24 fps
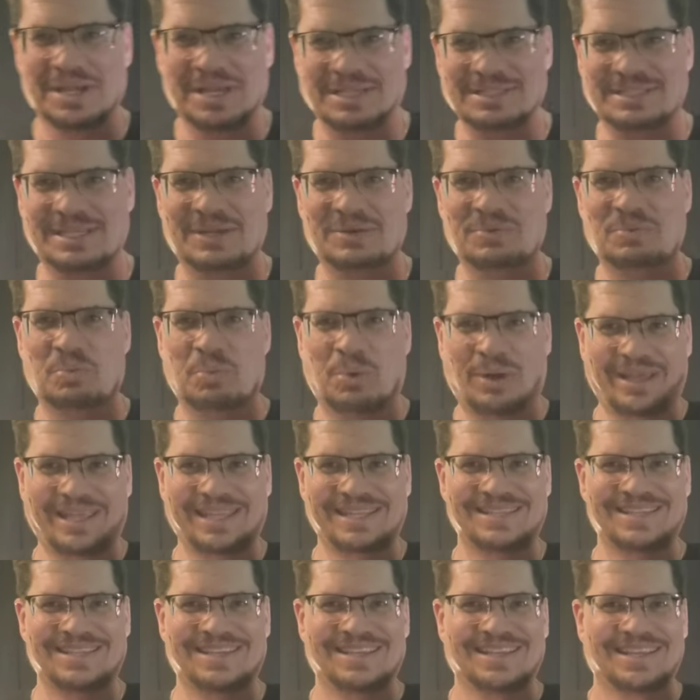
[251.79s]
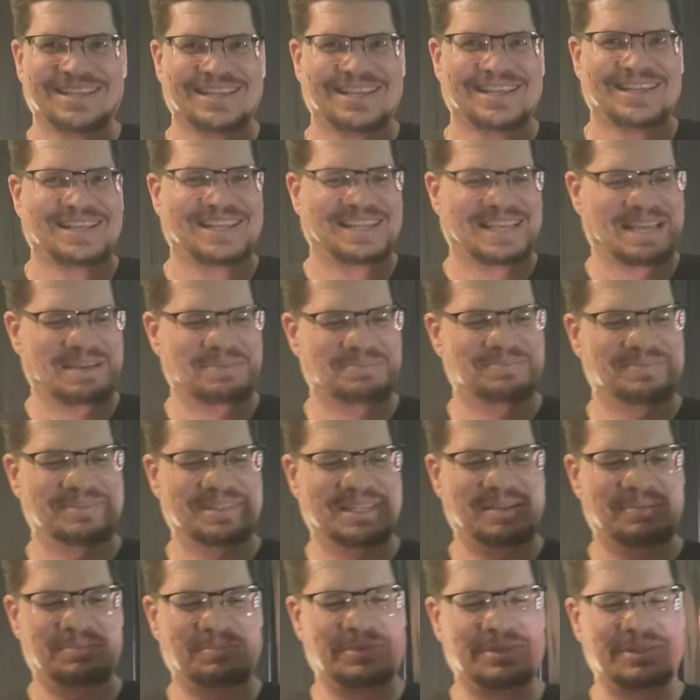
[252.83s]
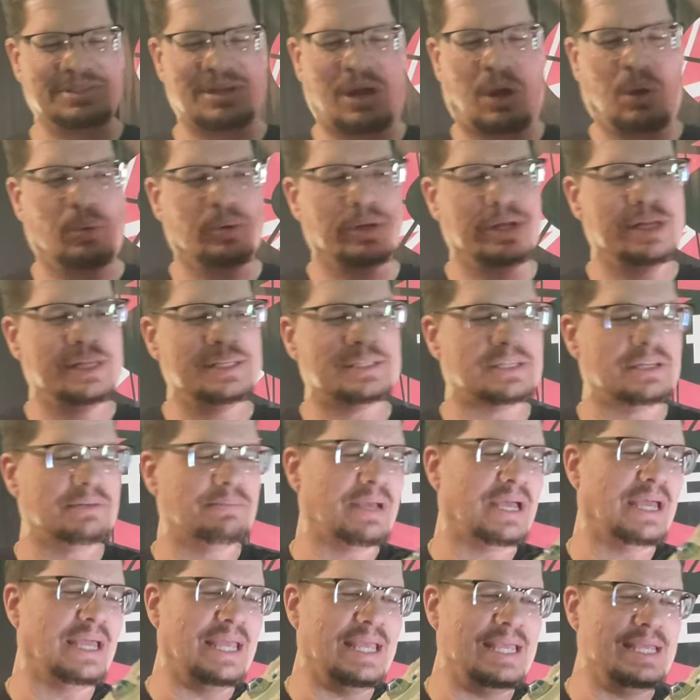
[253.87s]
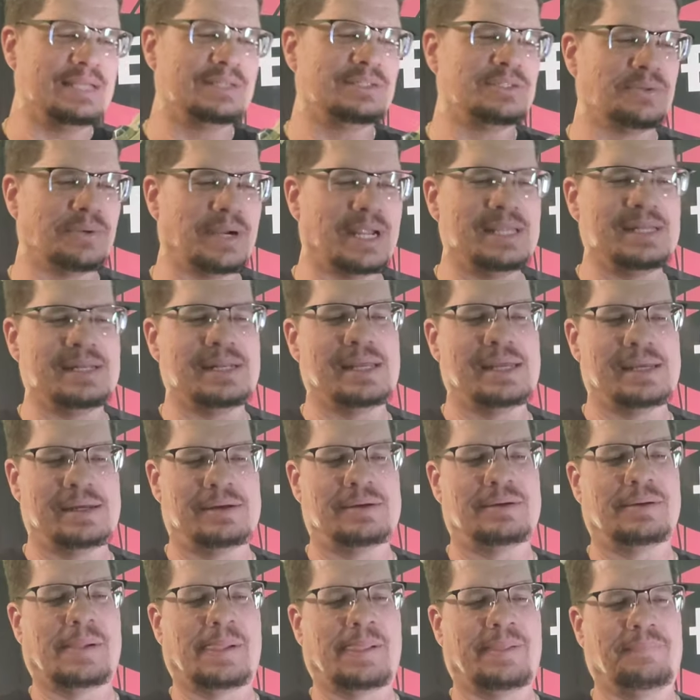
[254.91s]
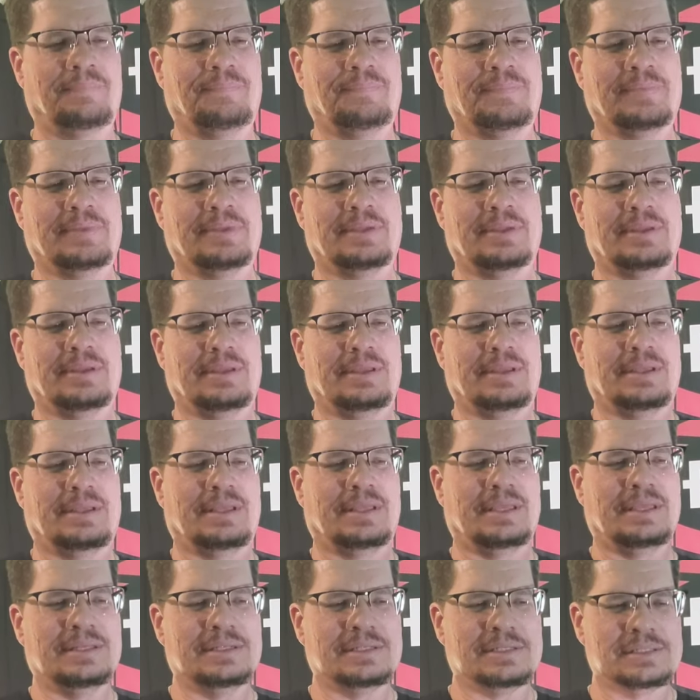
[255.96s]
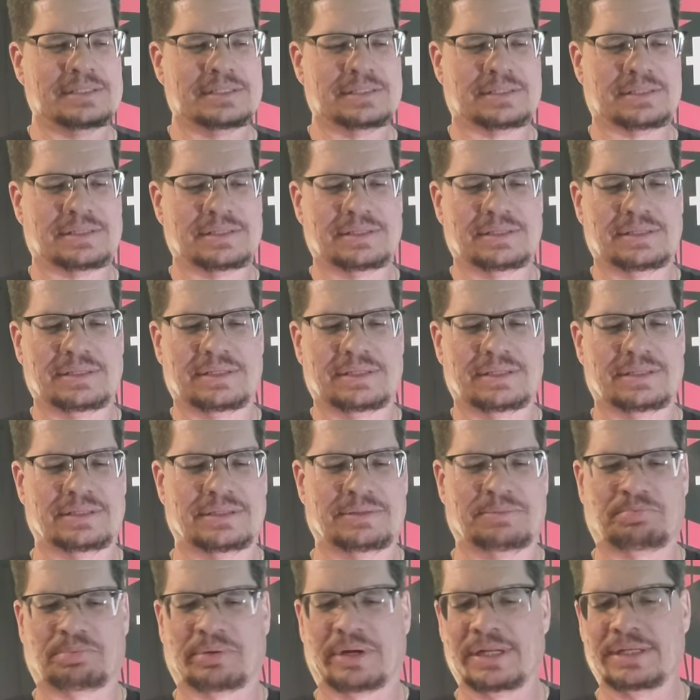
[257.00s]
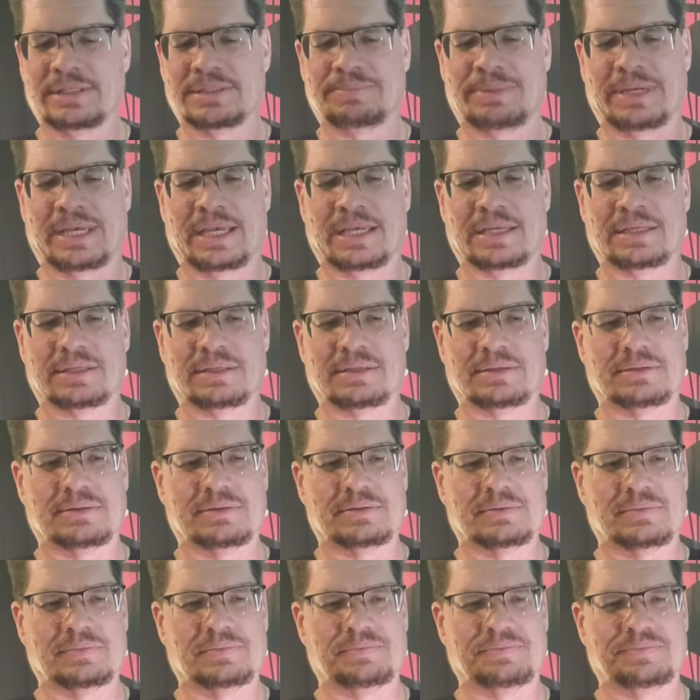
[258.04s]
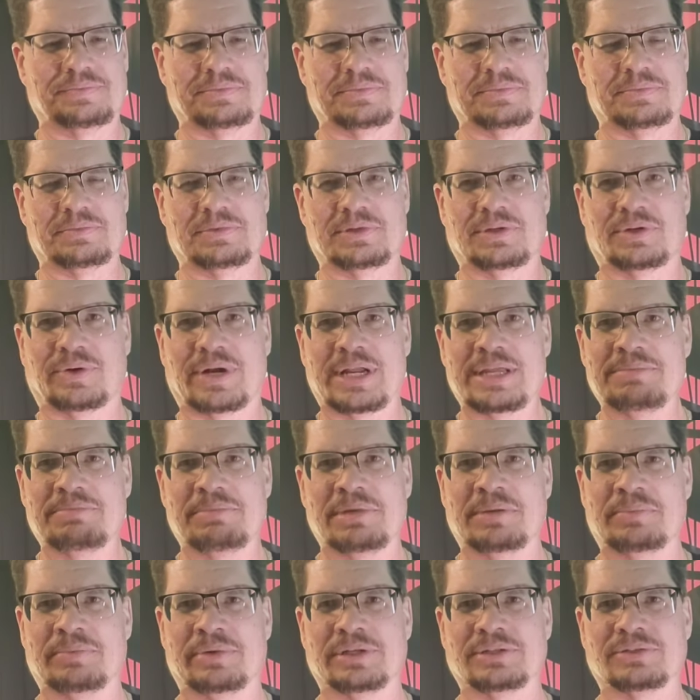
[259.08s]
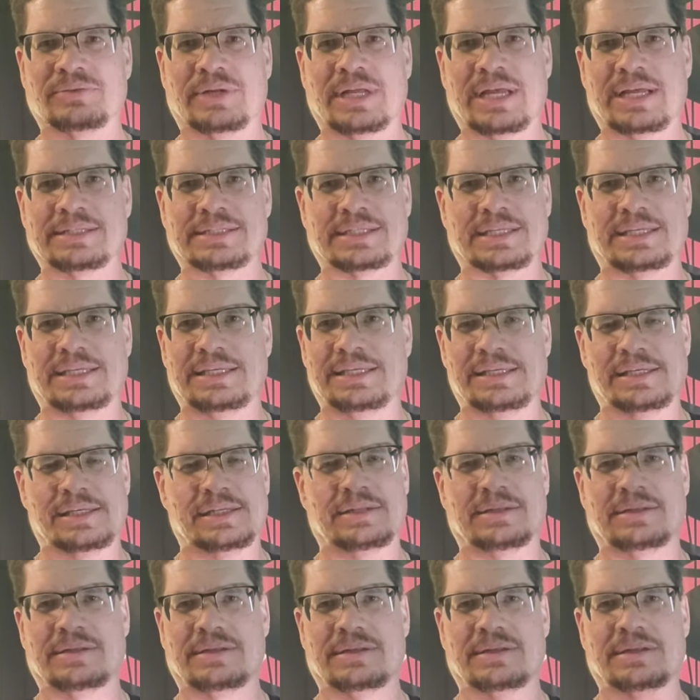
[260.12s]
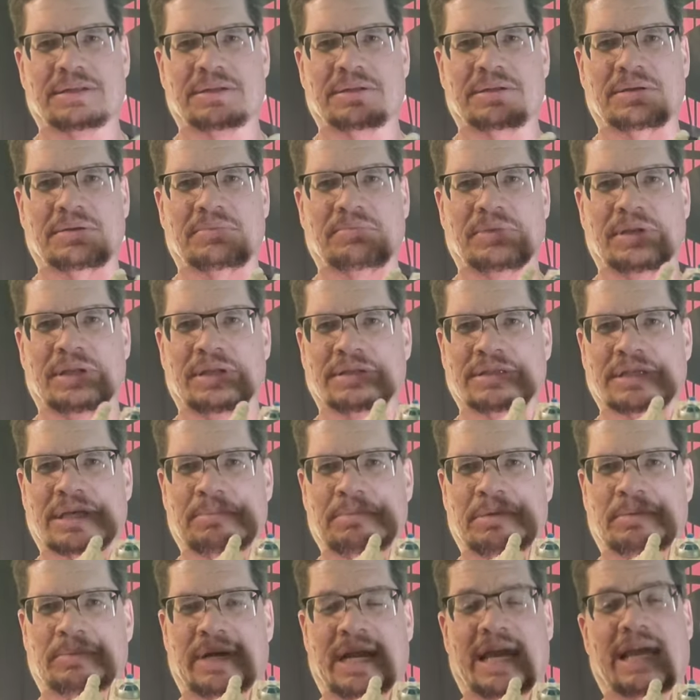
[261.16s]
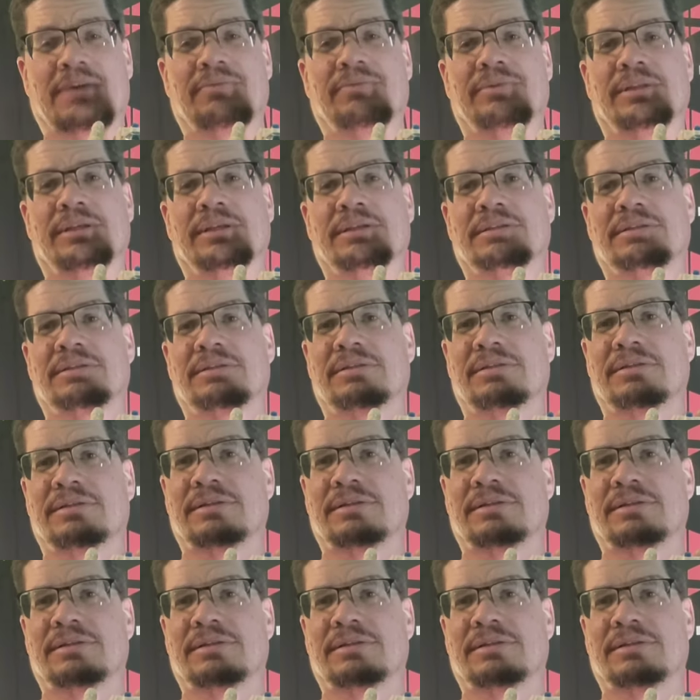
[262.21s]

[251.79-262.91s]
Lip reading: I was like, what? I'm holding this in my hands right now. It brings back great memories when I was a kid. I mean, because I remember having this.